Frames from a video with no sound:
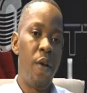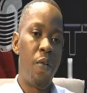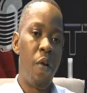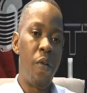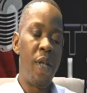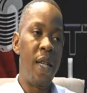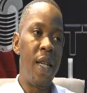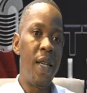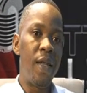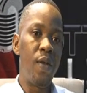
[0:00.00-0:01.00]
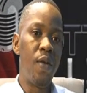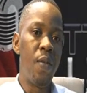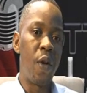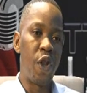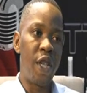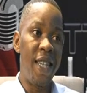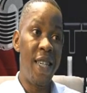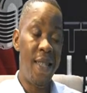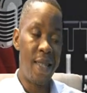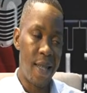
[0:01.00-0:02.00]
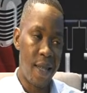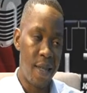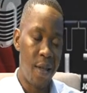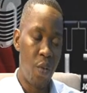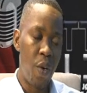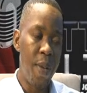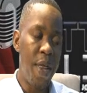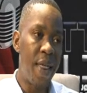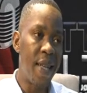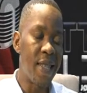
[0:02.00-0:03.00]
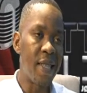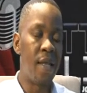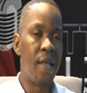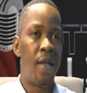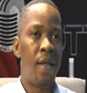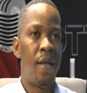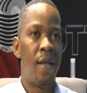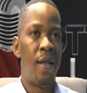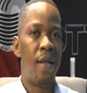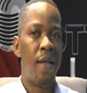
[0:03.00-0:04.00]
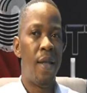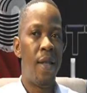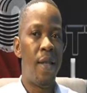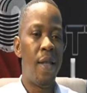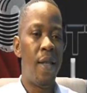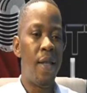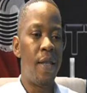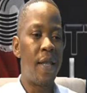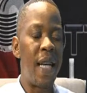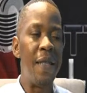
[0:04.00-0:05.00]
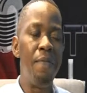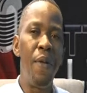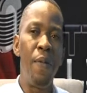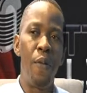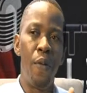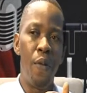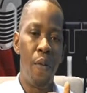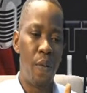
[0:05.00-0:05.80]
when we say too much intake, we mean that, you see, certain people